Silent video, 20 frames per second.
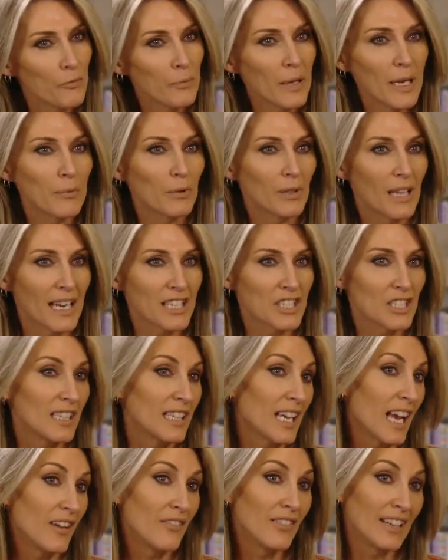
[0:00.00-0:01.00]
of people actually
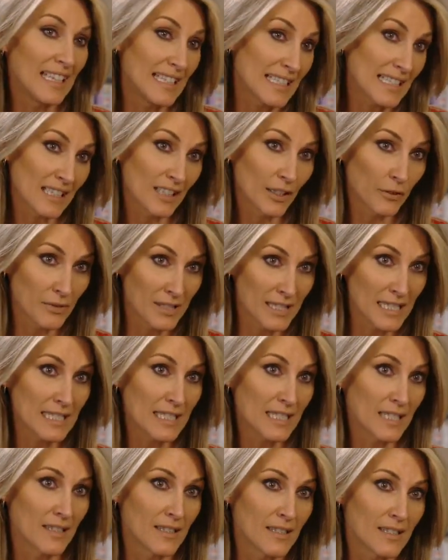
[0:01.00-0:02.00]
have insulin
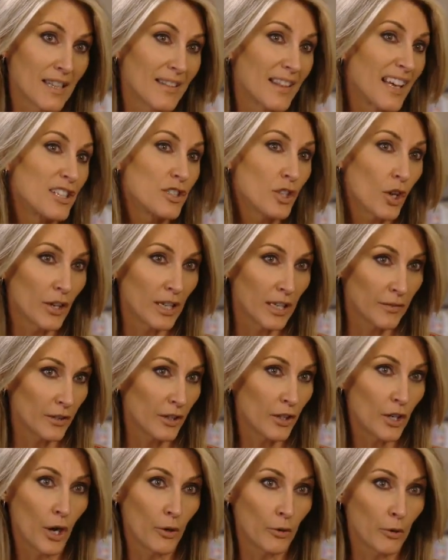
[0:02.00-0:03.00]
resistance that they don't
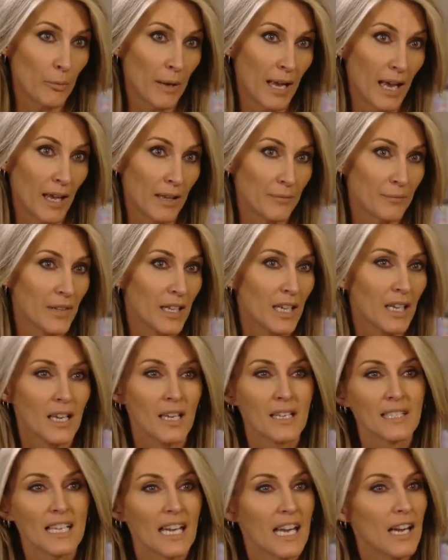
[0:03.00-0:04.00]
even know about.
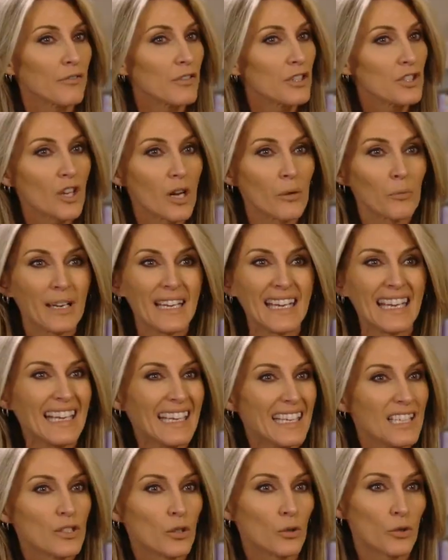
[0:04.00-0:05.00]
So every time we
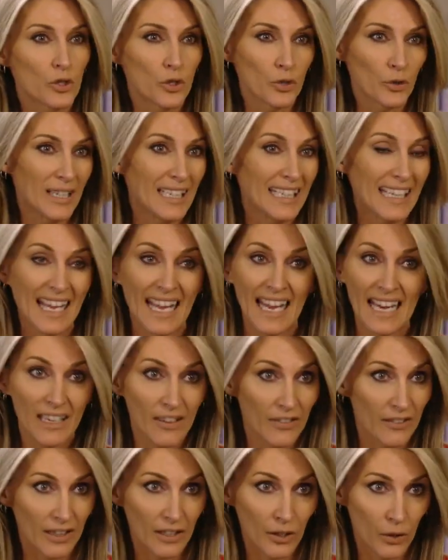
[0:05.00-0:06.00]
eat or drink
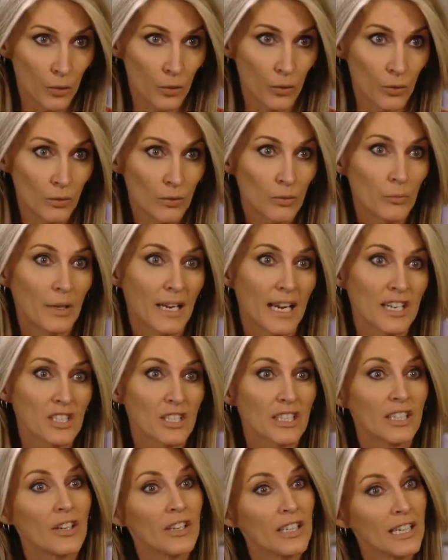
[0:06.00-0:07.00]
anything at all, we're
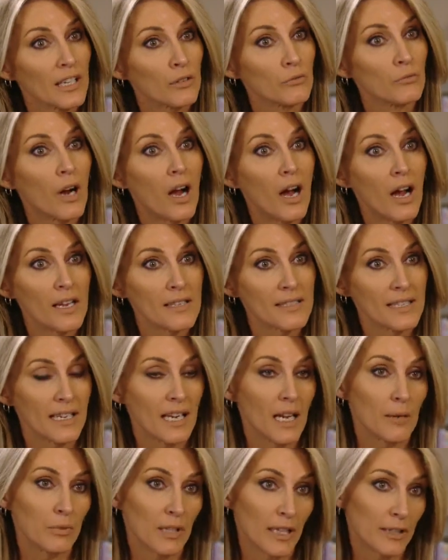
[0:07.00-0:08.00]
actually going to get a rise in
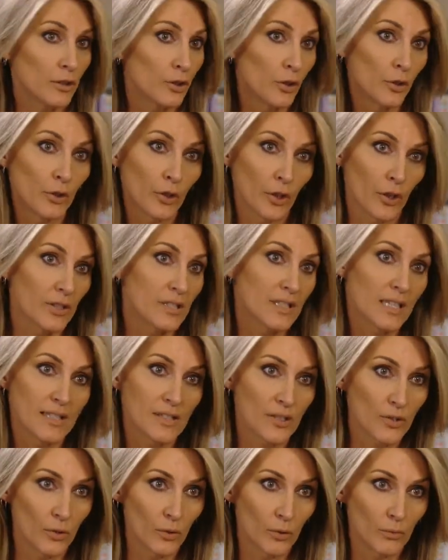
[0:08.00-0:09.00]
our blood glucose.
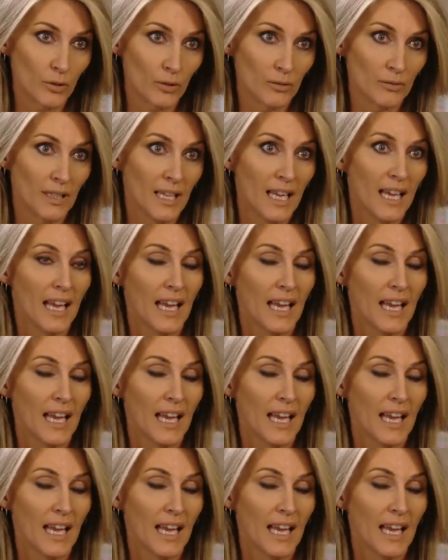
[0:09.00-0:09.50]
That's normal.